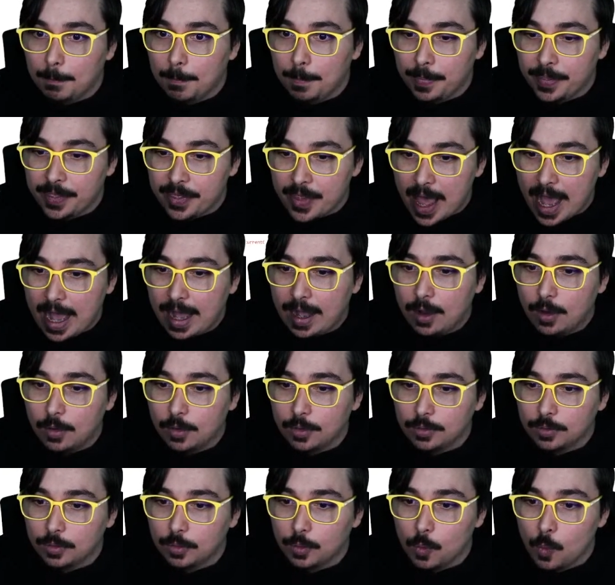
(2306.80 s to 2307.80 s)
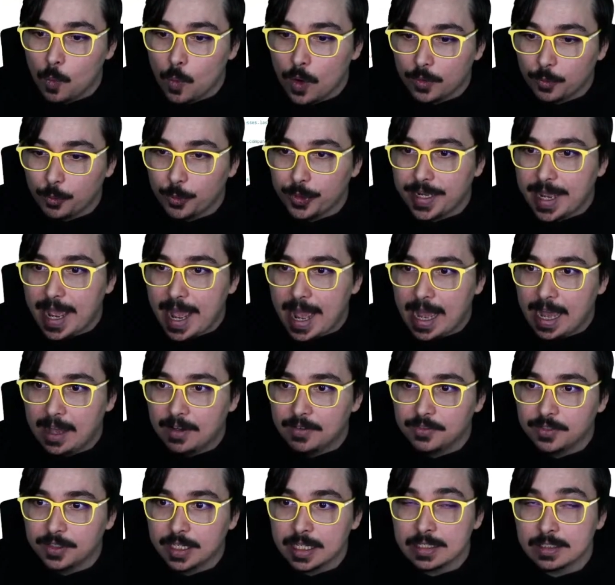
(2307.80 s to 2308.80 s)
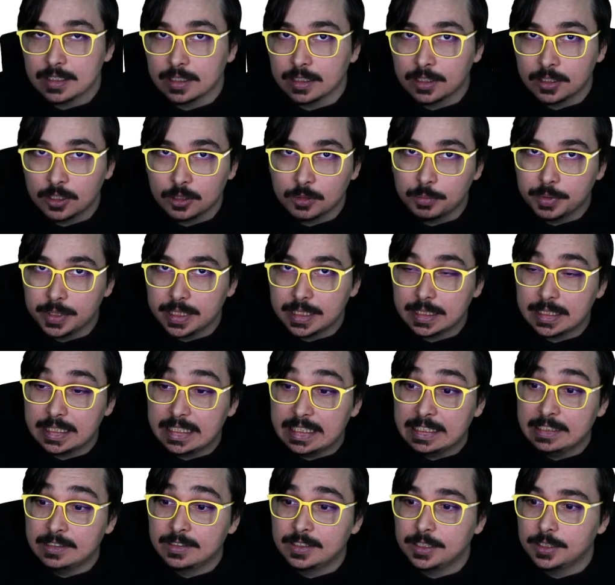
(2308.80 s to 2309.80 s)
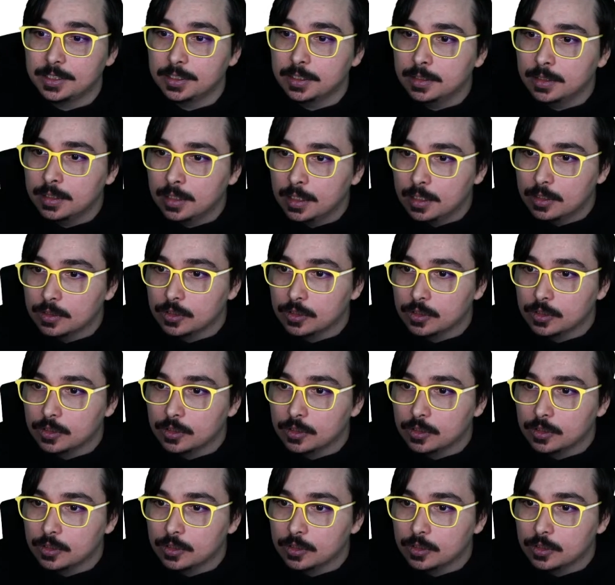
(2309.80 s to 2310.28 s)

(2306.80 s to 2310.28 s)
Now what we have is a little bit easier.